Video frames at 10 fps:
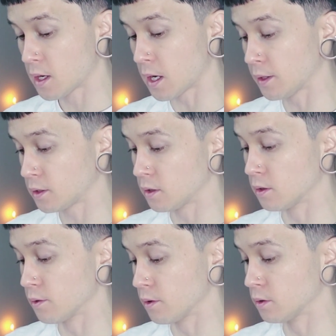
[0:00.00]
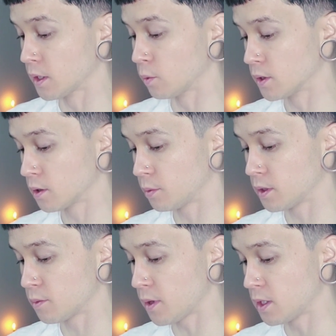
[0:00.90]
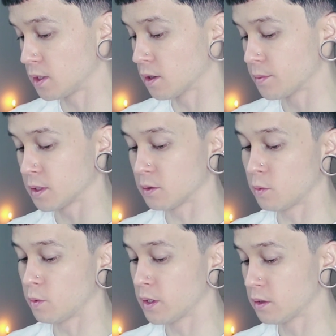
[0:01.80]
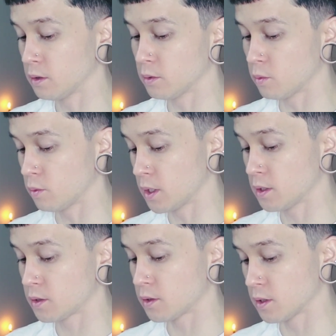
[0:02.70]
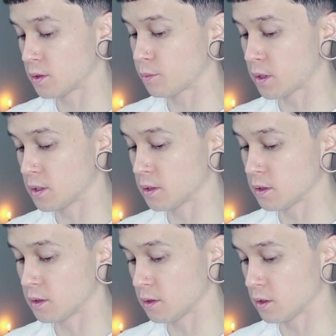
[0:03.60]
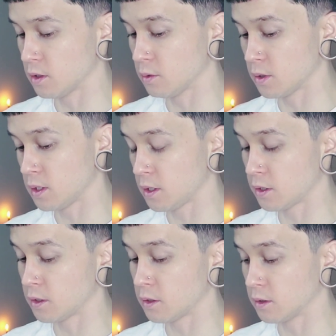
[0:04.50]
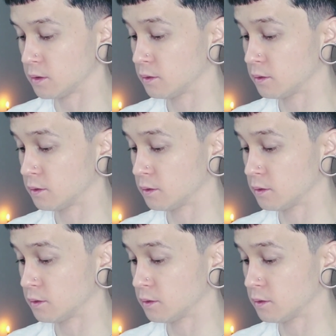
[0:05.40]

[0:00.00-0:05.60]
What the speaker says: I like to know, though, like, what's up with this Page of Cups and the Well? What is this person doing here?